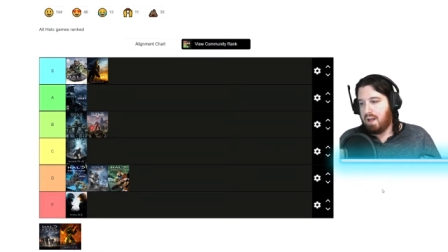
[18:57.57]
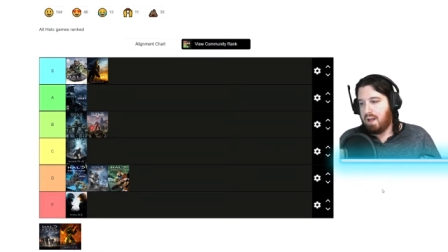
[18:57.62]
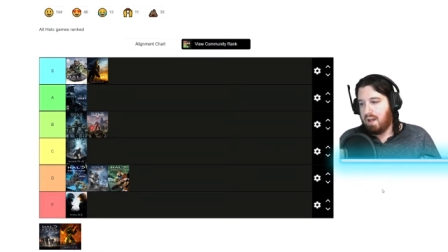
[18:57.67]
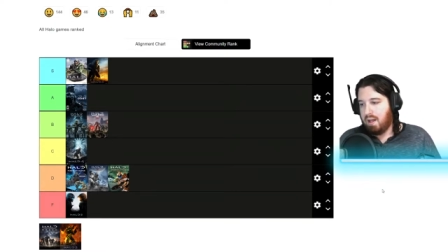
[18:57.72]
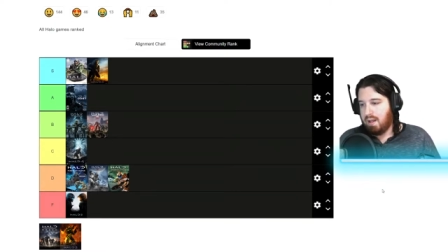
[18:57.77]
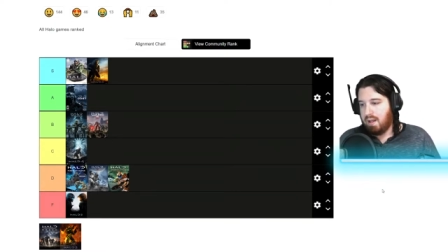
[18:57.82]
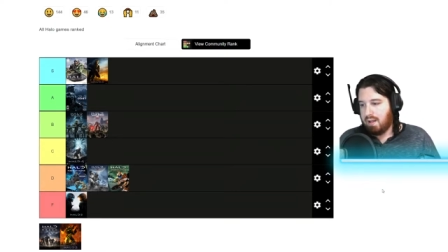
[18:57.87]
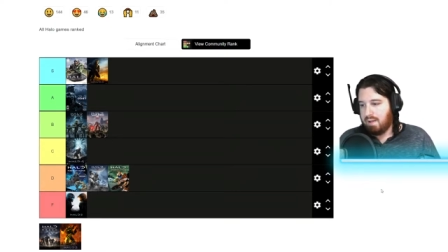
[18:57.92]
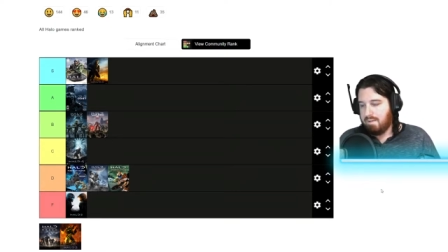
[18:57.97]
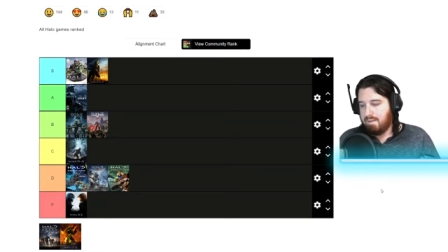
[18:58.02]

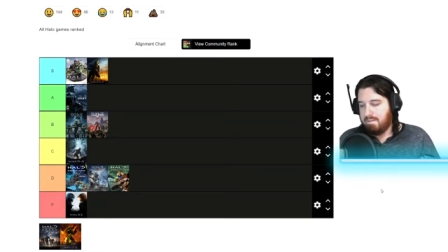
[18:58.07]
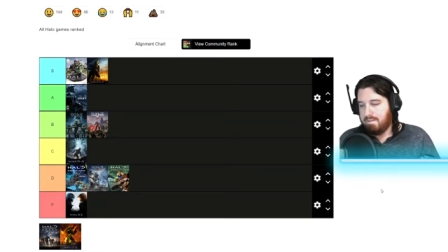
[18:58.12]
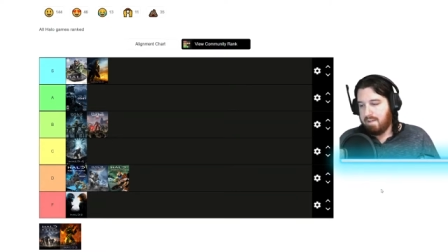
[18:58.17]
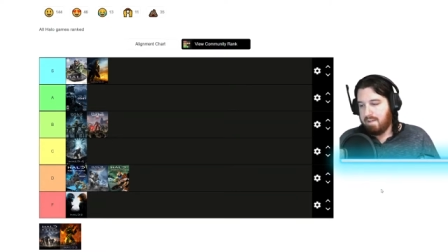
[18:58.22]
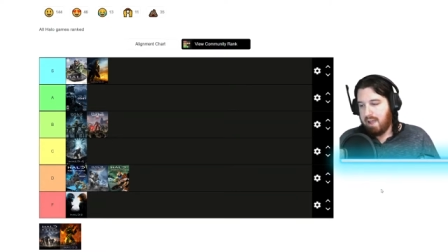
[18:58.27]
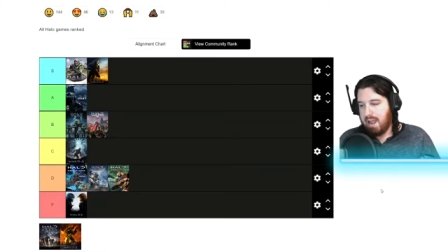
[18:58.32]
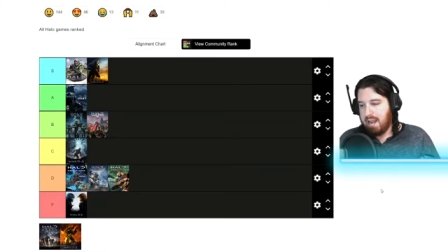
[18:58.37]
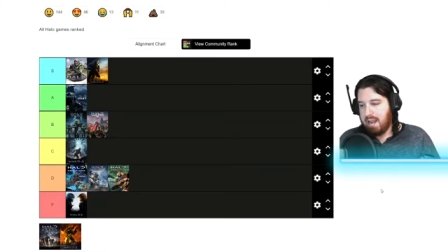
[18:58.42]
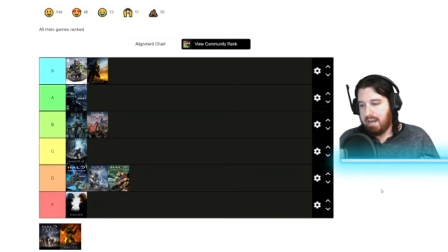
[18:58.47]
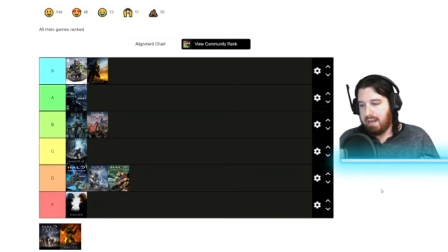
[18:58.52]
of
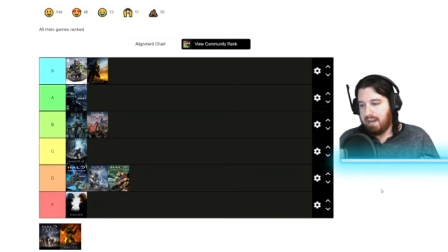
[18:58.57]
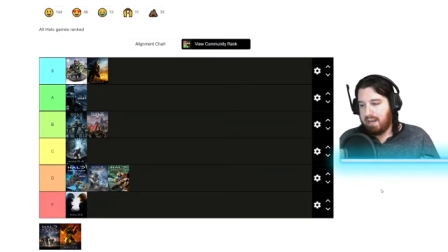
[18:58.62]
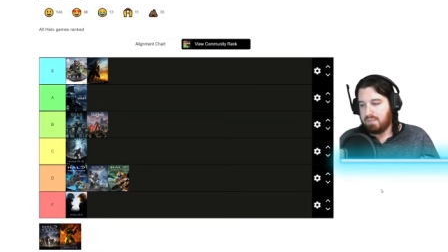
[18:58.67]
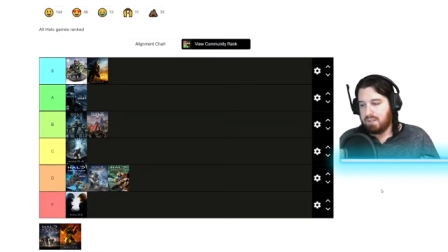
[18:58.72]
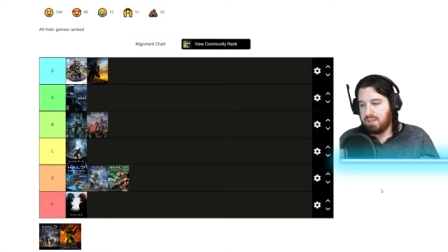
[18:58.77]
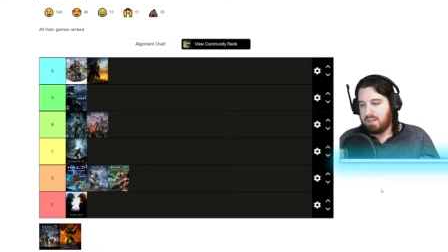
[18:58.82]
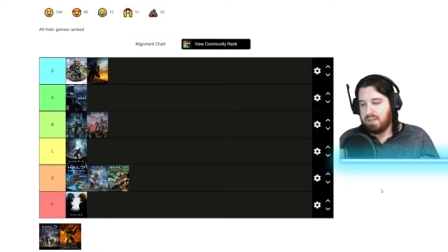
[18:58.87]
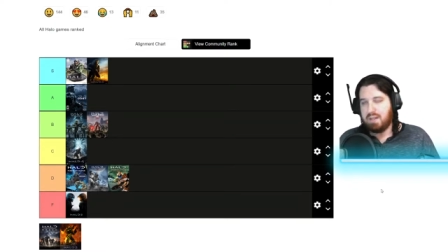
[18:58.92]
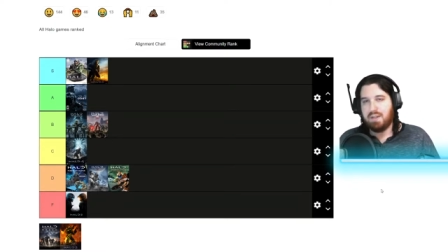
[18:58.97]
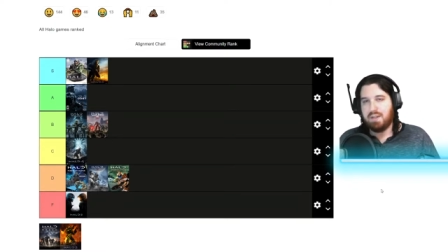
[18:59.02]
a
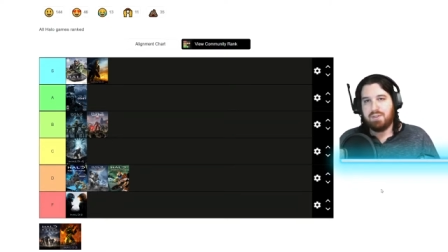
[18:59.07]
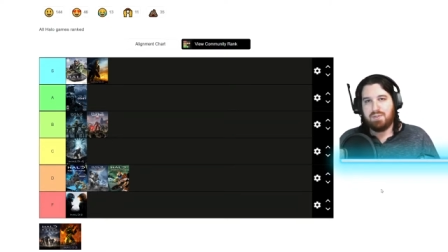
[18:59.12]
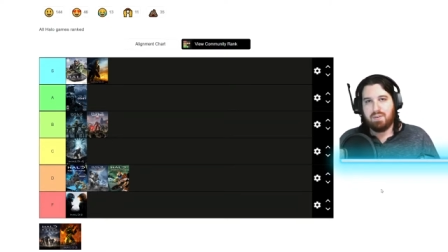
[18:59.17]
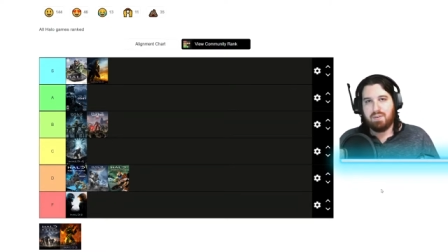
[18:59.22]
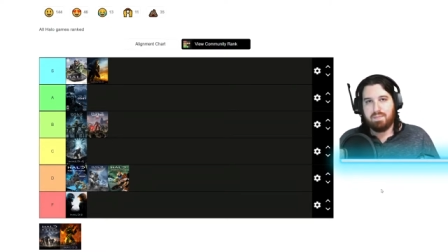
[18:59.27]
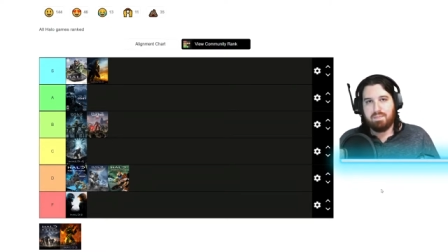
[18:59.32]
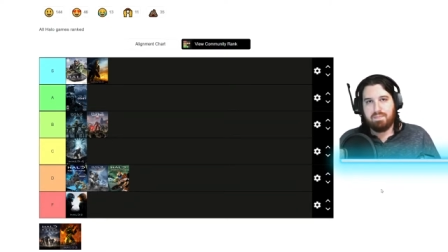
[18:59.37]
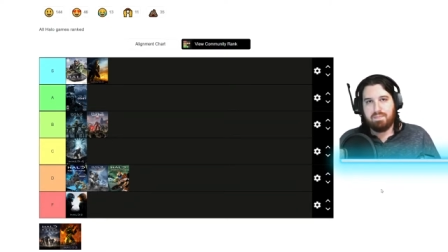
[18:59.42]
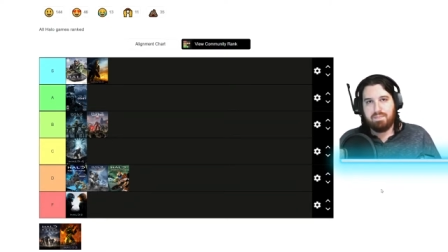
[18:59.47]
conundrum.